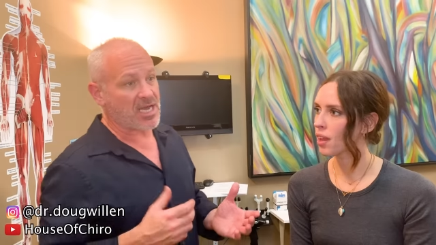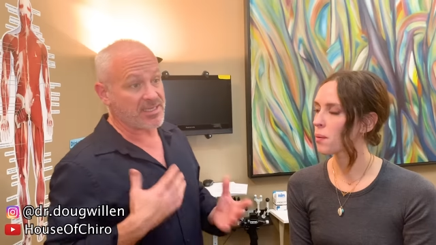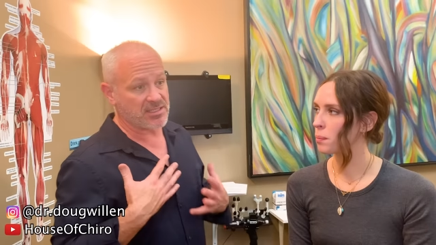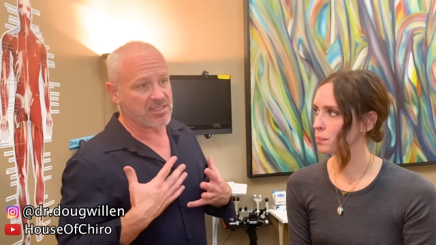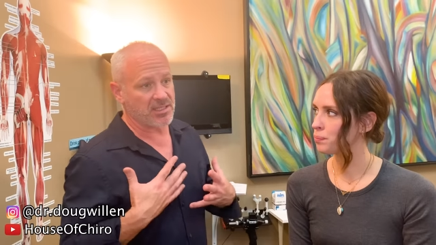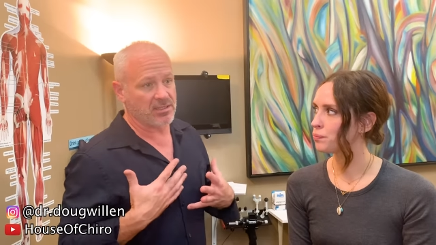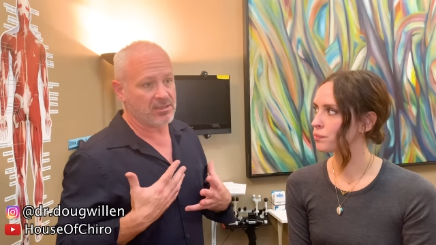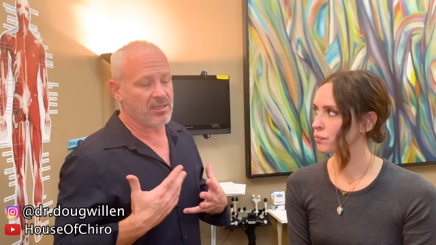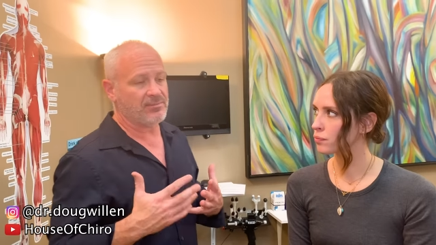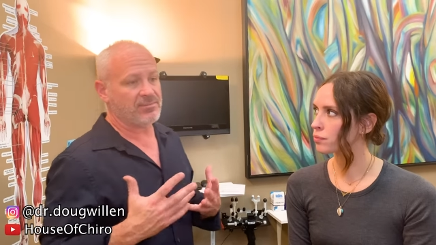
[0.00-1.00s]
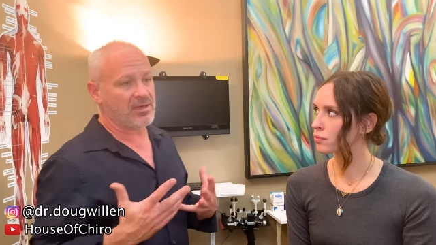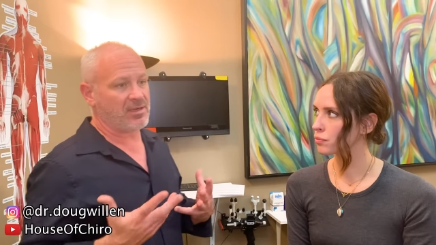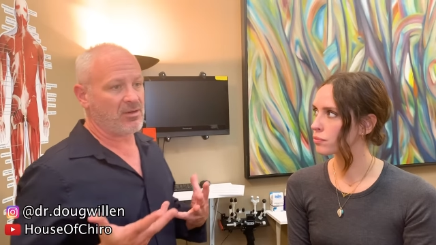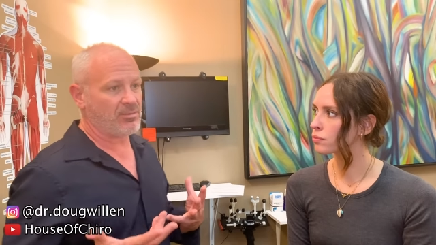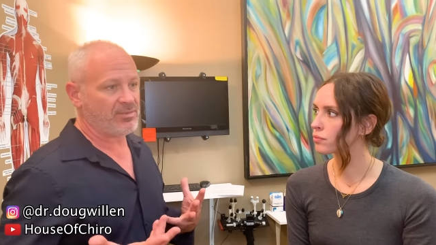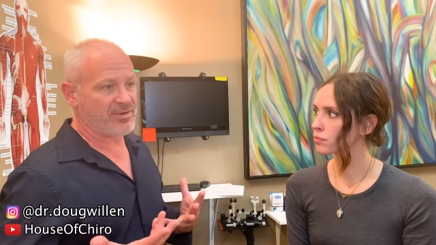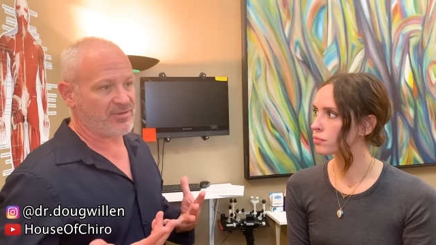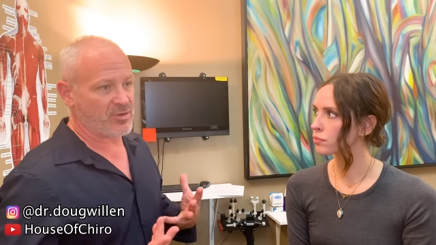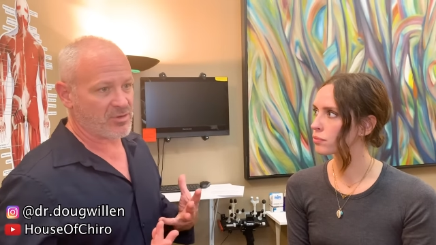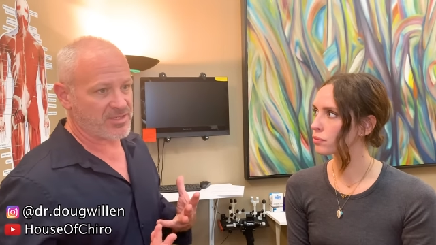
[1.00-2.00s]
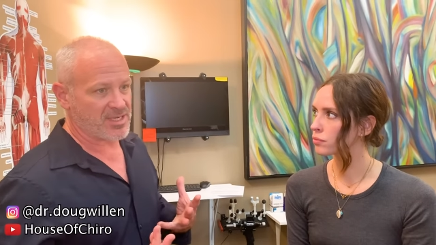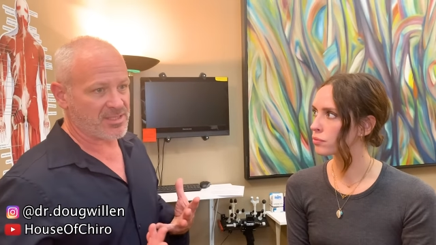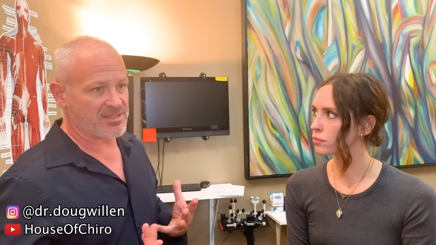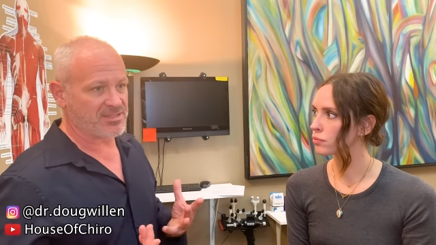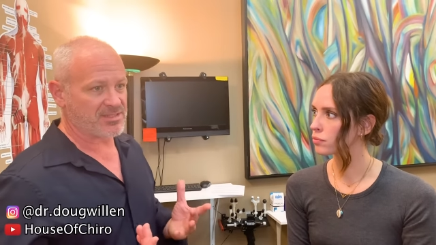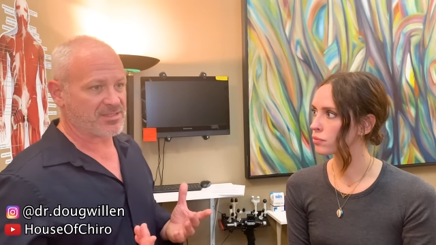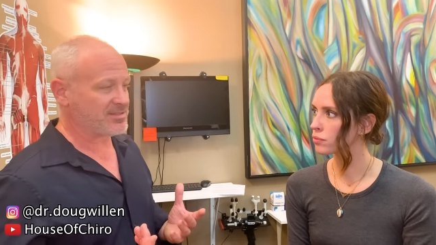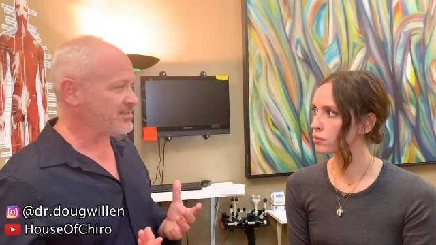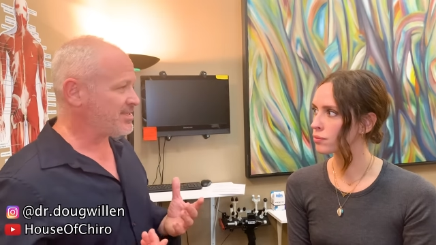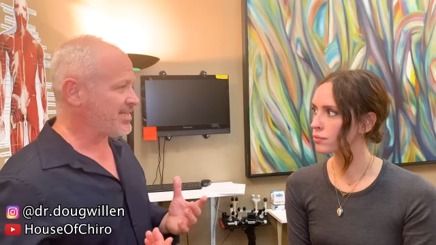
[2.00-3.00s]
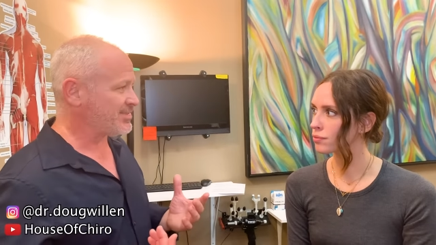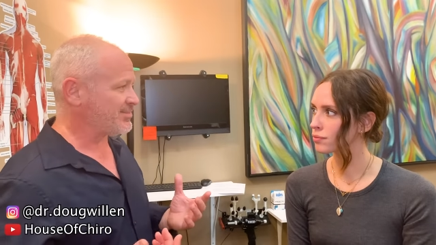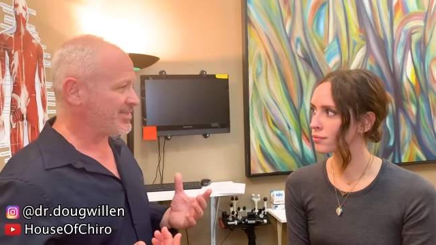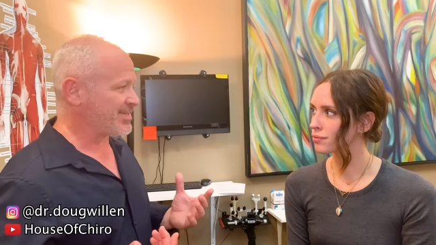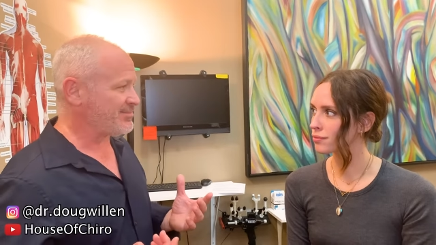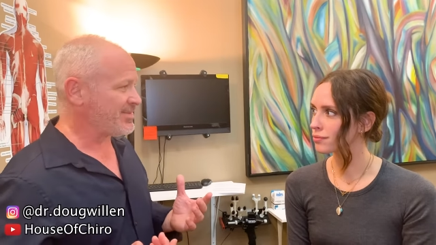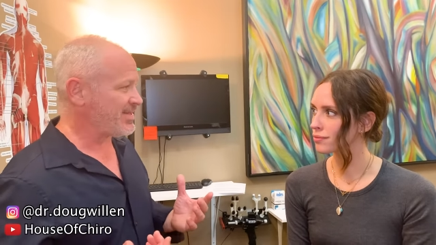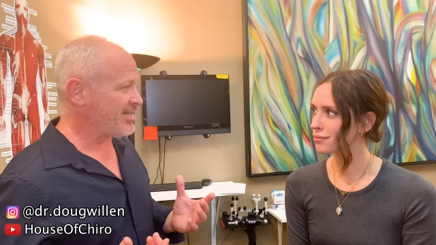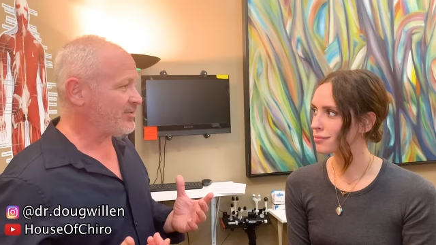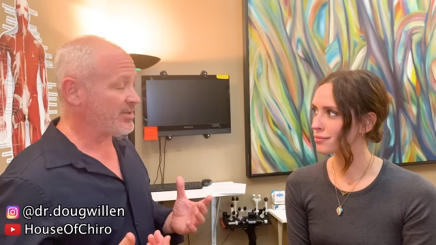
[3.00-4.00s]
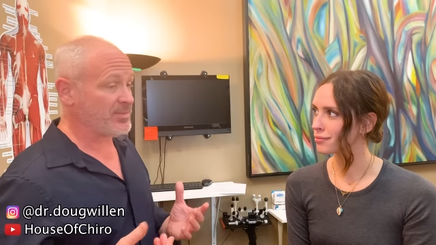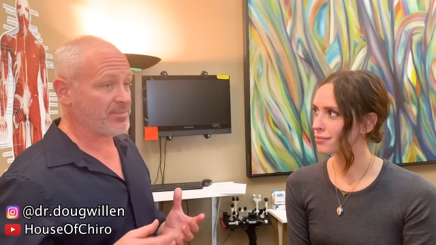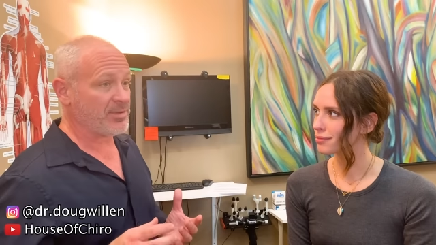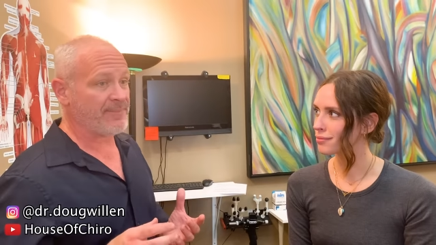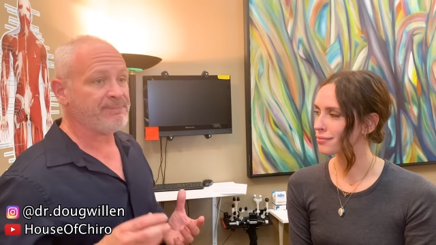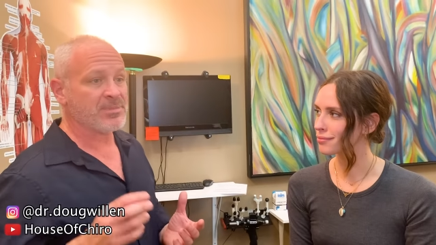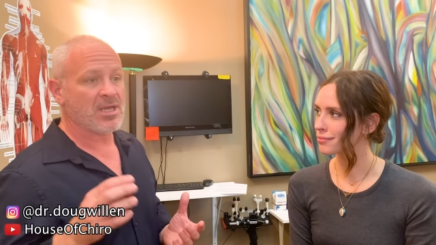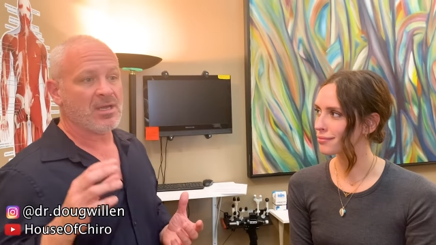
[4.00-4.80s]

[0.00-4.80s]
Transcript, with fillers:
Speaker 1: I see, I hope every orthodontist doesn't text me and get angry at me, but